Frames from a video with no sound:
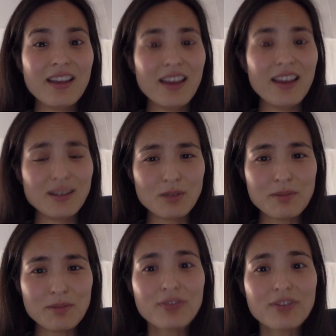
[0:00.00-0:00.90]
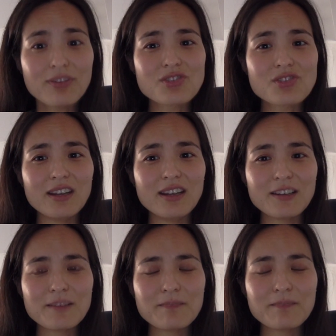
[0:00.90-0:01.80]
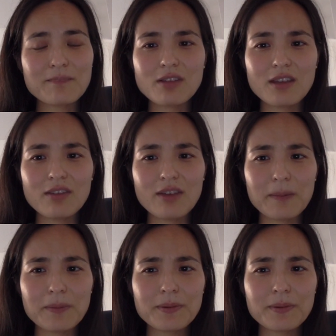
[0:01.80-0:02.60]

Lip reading: and it will be frustrating, don't give up.